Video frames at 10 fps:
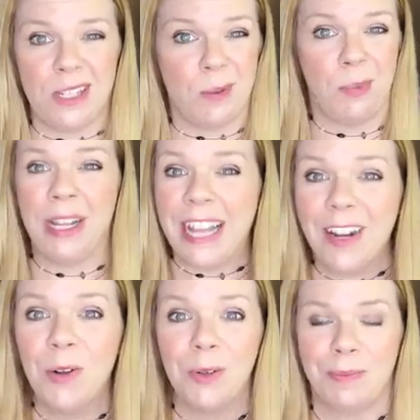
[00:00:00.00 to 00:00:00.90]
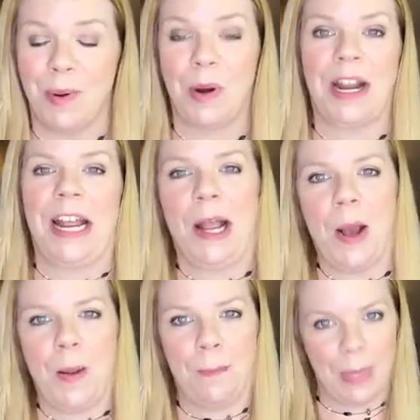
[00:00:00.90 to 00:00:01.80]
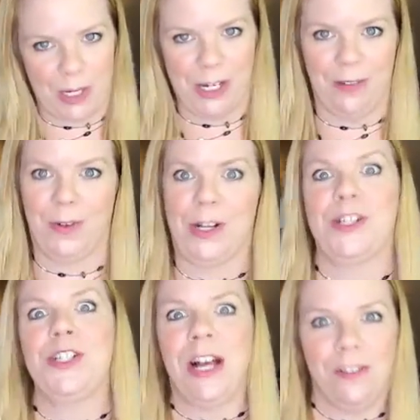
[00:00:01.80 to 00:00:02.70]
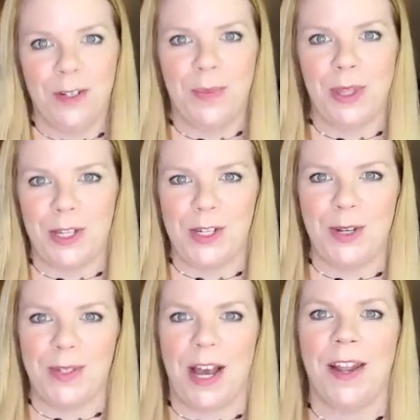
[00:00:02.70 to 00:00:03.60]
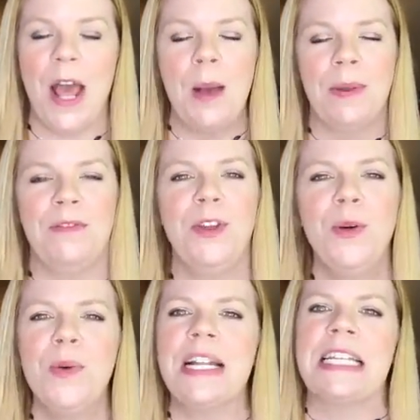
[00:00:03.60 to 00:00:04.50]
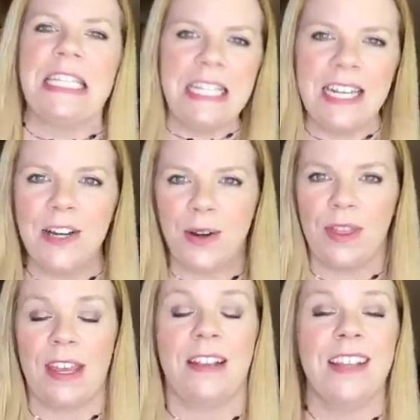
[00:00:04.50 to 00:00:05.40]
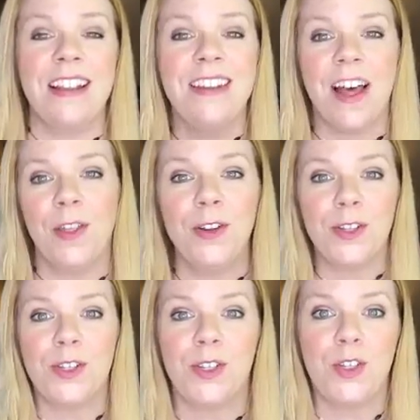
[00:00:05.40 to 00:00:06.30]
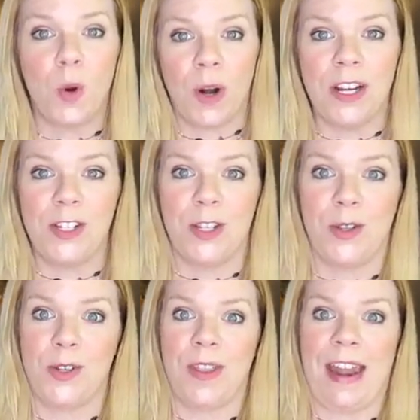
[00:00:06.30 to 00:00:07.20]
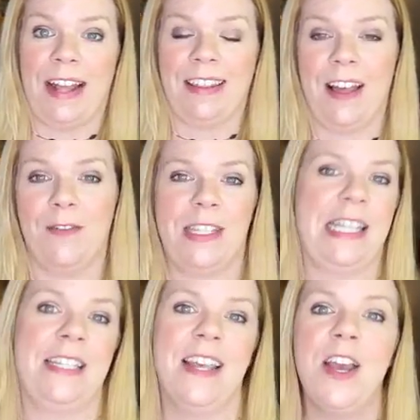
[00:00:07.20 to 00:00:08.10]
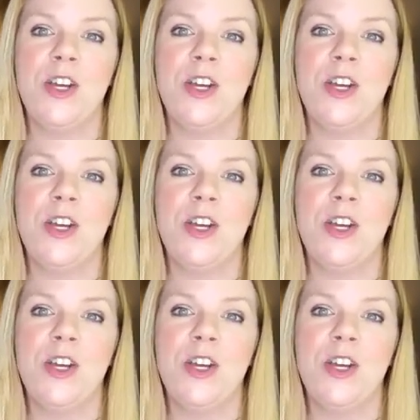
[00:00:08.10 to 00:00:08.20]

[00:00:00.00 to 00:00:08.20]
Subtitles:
is a plain old boring bookshelf or a shelf to put the shoes on. But if you don't want to see your things, another storage solution that I love is this